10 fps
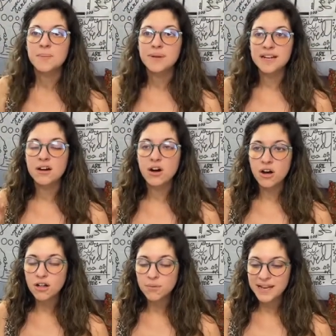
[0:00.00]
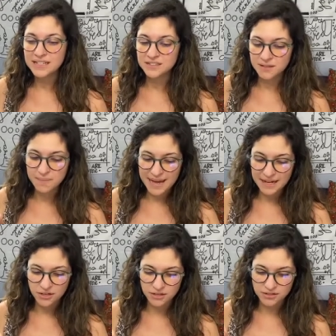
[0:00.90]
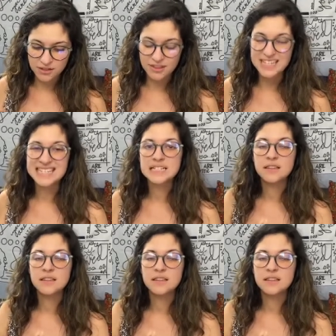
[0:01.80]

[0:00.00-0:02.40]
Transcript: but it always matters the